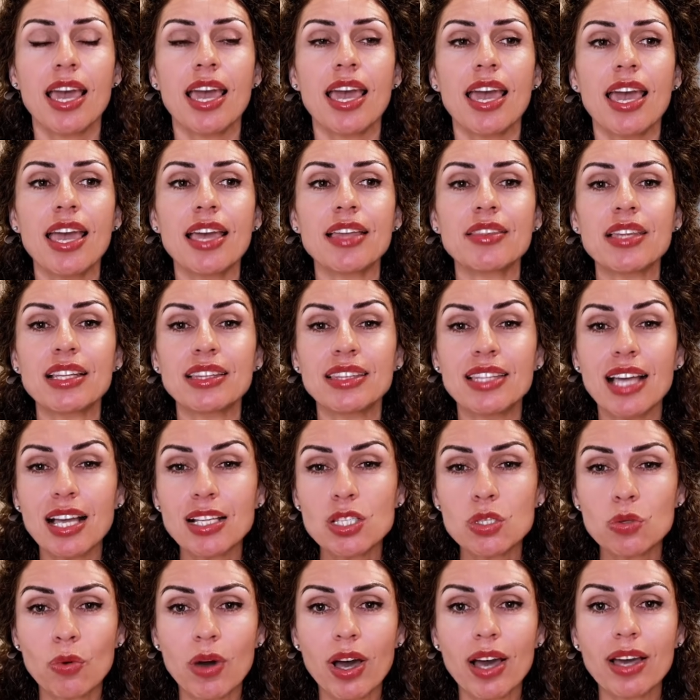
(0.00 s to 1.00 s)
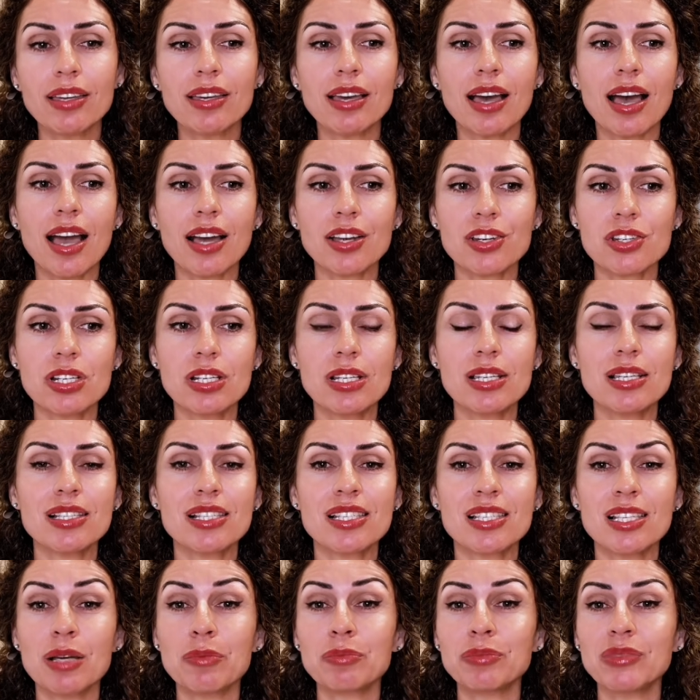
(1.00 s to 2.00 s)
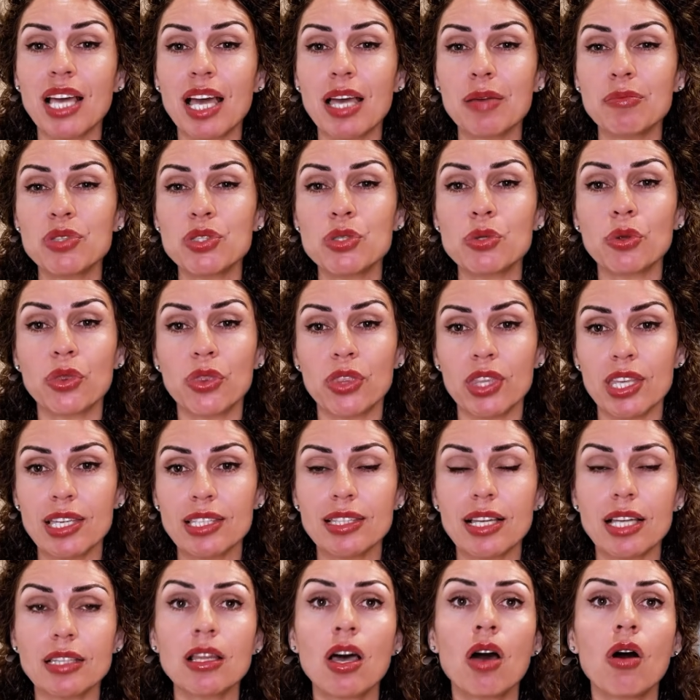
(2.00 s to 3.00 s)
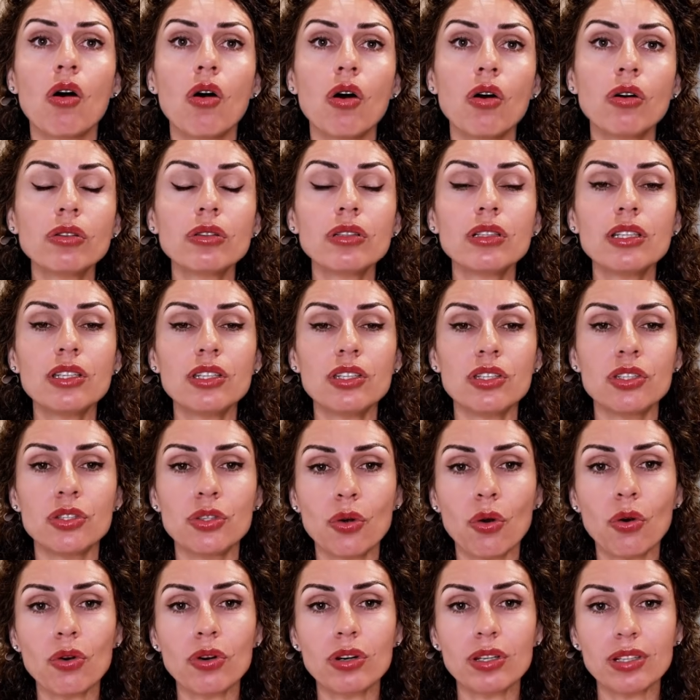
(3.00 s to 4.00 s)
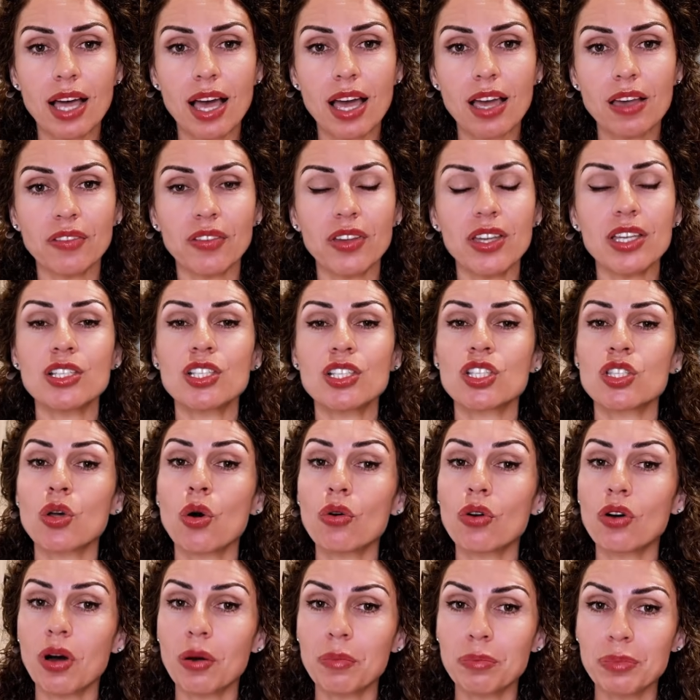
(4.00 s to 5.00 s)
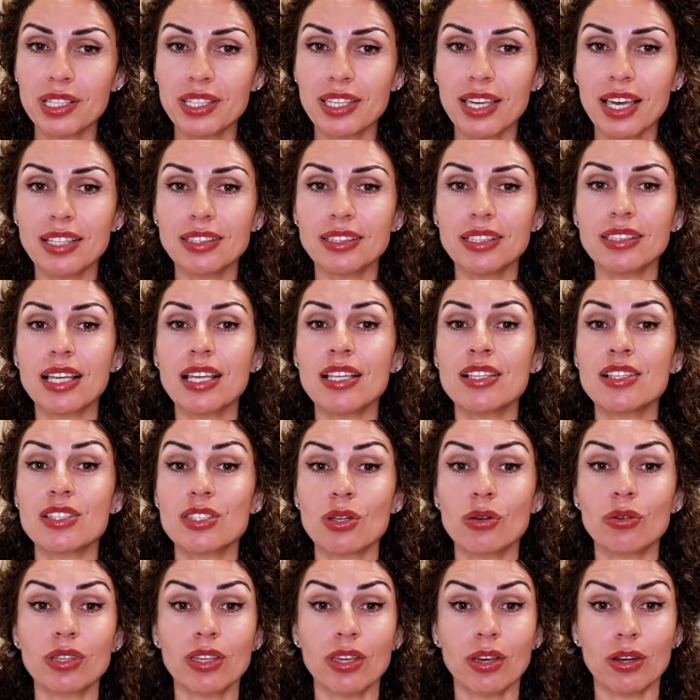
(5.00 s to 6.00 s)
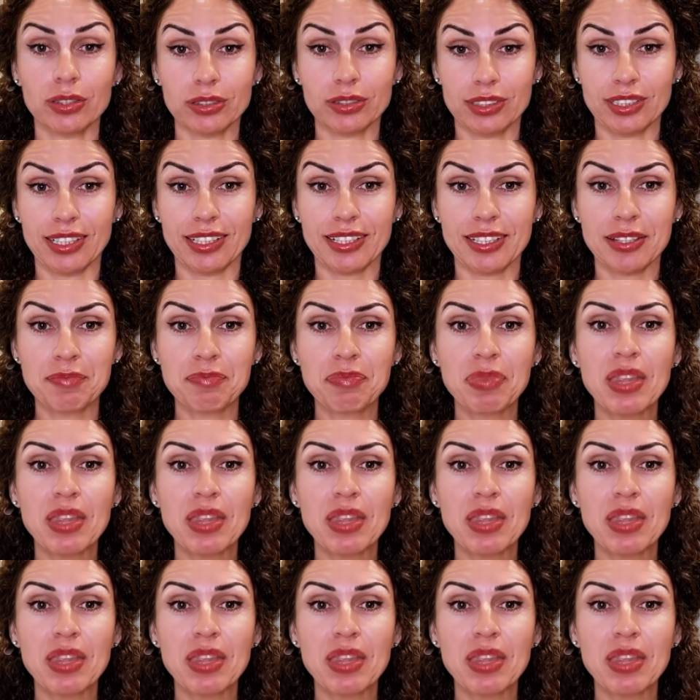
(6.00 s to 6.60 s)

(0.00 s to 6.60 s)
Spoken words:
And that's why actually sometimes you think that only your life is so complicated and so chaotic.